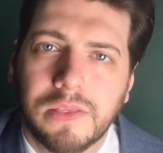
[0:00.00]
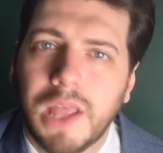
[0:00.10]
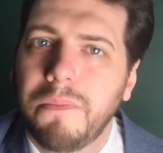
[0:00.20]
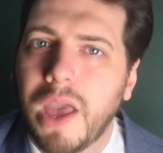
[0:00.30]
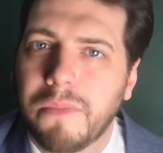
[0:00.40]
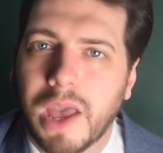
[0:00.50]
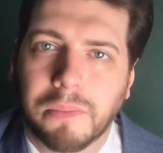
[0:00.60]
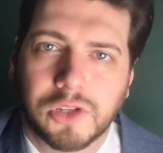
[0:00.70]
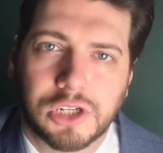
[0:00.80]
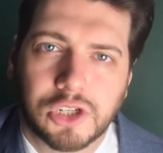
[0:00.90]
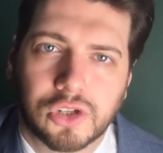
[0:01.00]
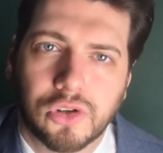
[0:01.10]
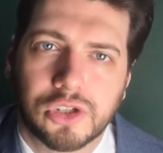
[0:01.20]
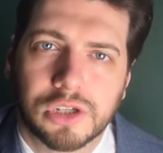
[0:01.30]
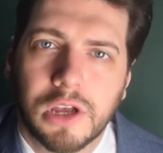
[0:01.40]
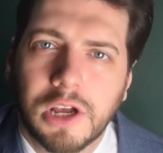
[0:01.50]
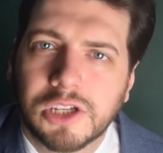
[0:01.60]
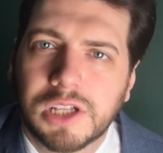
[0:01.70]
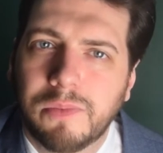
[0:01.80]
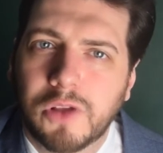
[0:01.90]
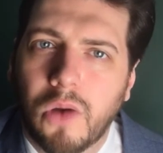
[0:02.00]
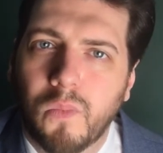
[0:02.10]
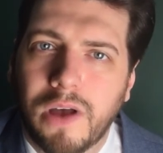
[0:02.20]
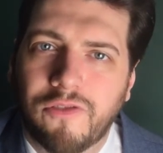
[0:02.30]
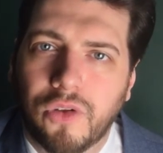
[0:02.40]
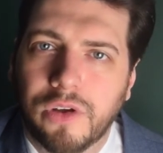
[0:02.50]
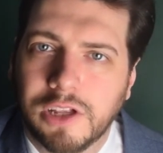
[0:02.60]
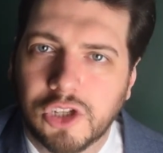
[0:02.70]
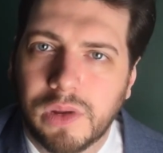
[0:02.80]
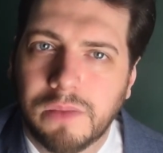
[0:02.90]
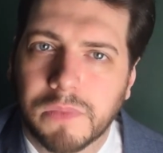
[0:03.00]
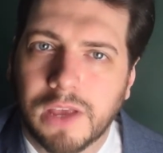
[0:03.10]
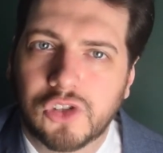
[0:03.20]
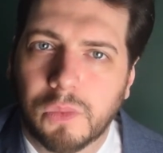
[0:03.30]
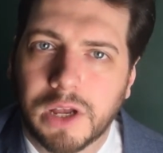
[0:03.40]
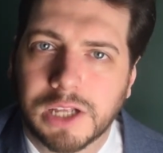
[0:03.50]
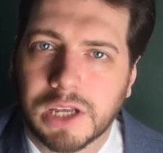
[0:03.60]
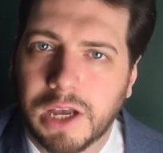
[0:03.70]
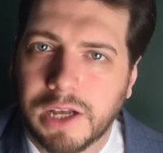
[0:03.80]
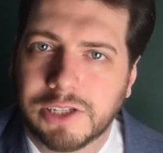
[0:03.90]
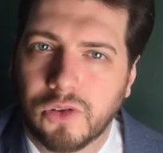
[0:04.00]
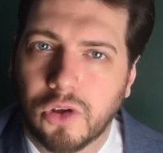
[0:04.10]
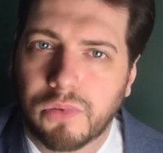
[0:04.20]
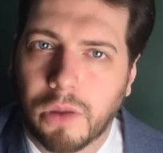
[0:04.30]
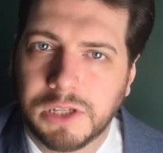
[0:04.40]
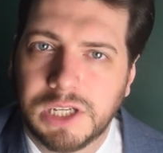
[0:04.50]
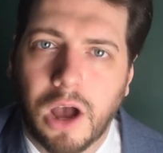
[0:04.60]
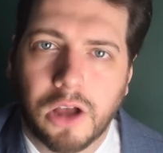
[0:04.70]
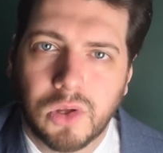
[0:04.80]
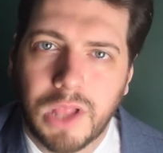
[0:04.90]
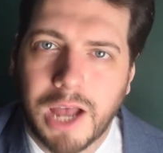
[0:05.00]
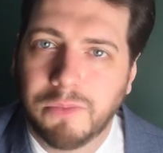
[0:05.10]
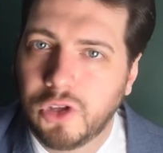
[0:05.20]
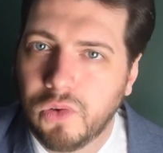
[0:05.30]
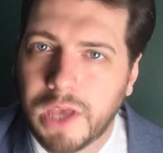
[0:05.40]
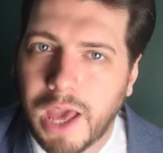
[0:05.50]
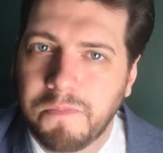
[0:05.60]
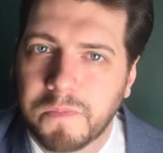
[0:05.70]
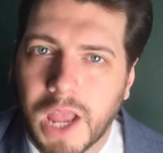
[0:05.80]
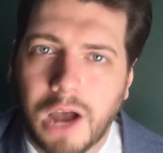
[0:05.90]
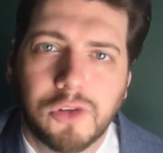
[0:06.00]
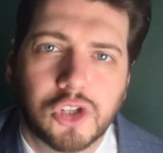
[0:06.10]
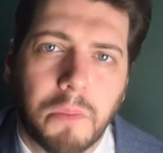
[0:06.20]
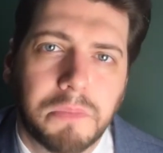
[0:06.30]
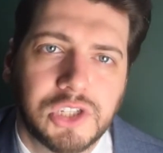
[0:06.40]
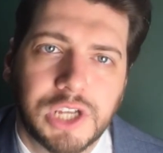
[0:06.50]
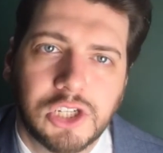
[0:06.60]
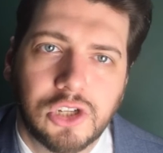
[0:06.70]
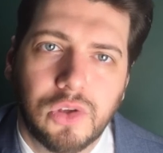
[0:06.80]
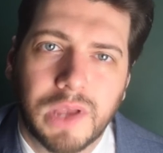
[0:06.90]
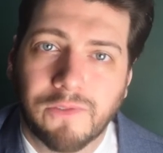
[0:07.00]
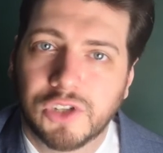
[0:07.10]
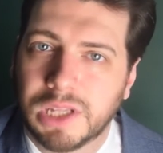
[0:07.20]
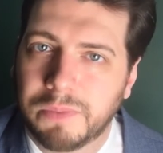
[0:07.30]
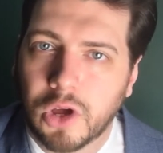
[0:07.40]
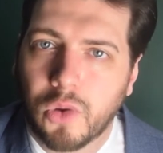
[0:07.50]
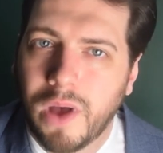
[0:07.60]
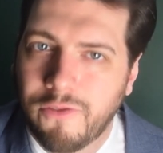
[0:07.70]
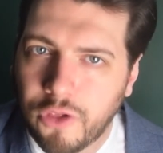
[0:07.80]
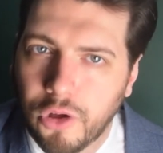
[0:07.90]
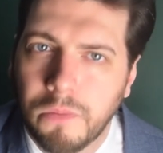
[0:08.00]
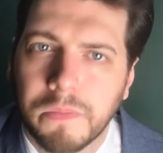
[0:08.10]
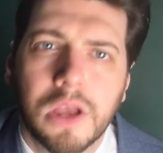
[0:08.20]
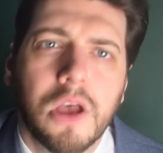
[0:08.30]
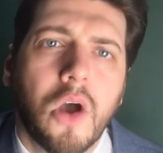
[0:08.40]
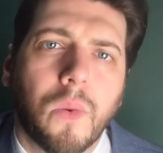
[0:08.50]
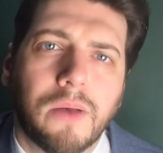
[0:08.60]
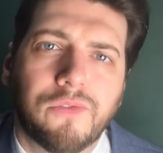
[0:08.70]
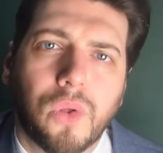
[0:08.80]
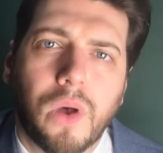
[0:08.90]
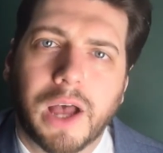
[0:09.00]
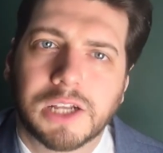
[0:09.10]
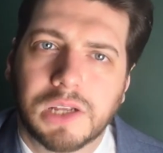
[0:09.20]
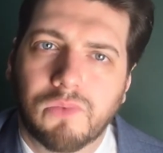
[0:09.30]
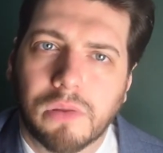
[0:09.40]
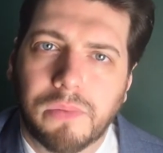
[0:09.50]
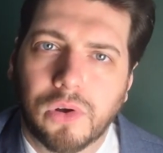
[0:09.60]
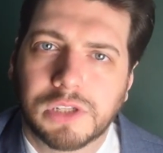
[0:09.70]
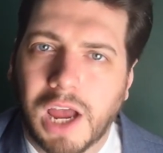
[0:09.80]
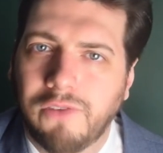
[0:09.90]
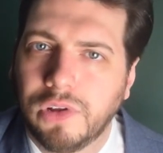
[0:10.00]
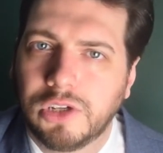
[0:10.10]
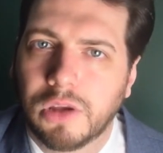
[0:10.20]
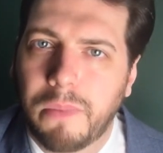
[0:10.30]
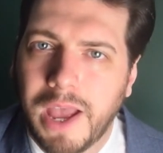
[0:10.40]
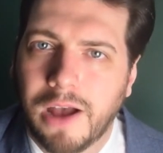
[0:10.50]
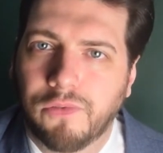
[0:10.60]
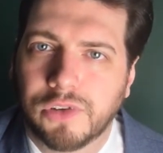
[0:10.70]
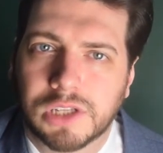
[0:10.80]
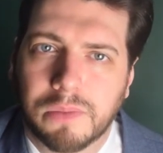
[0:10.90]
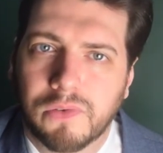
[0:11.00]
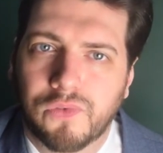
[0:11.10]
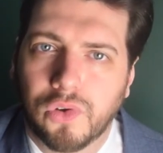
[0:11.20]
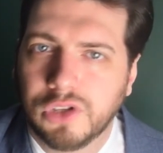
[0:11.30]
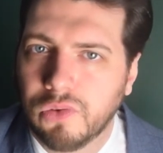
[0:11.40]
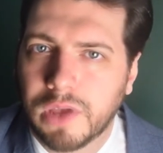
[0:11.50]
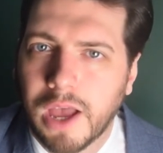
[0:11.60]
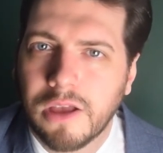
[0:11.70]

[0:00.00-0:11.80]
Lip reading: They may be able to discuss slip on wet floor injury if someone gets hurt on your property, are you liable UK? How much compensation you get for slipping on a wet floor accident report, average payout for slip and fall UK,